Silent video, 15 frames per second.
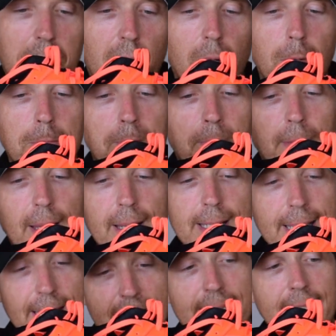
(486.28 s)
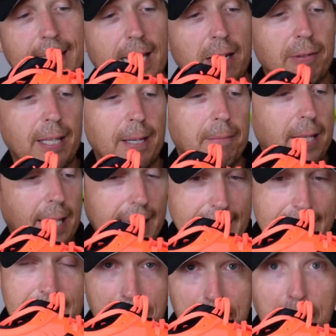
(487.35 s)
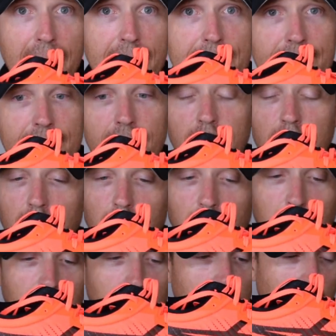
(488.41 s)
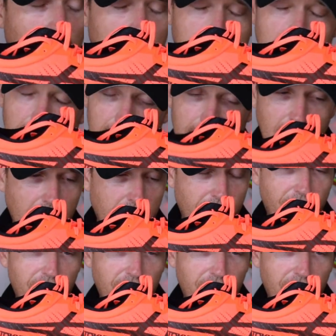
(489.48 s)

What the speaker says: Pro. So that's the thing with it. It is amazing. I think it